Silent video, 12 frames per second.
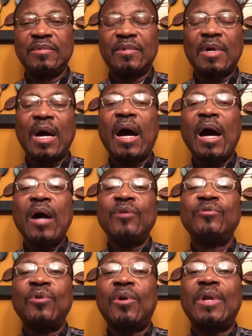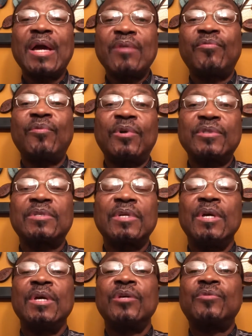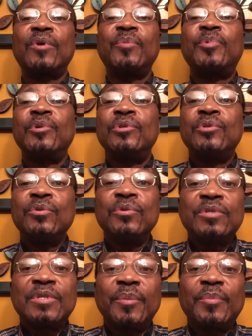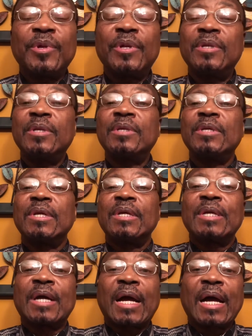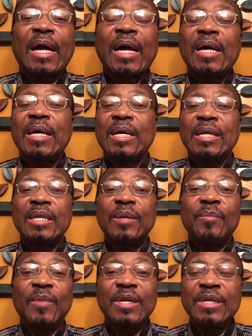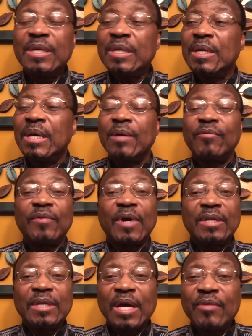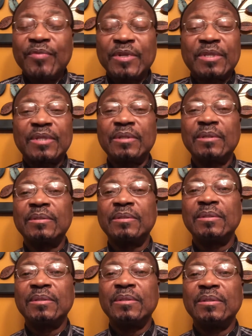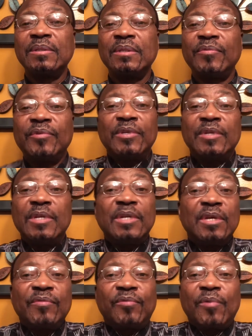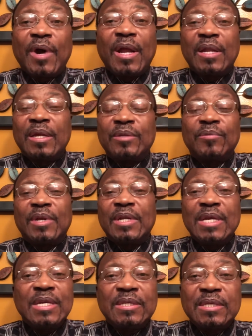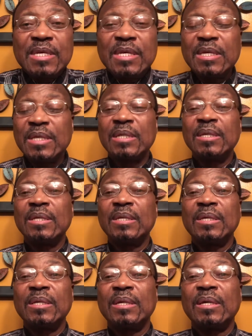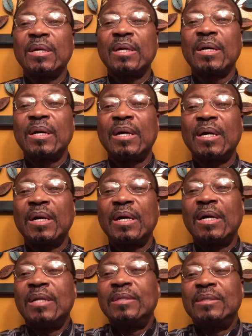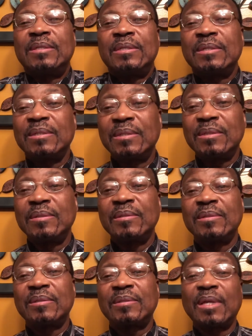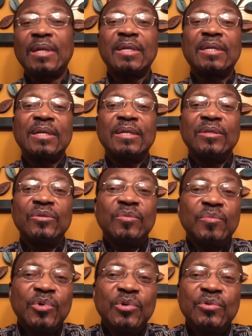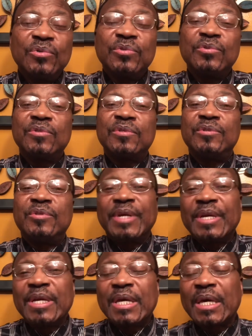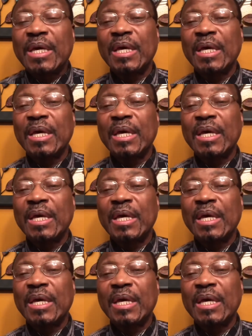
how your life was. You saw produce the building, the car, the money, and everything. If you didn't live well and you were lazy and started getting into booze, drink,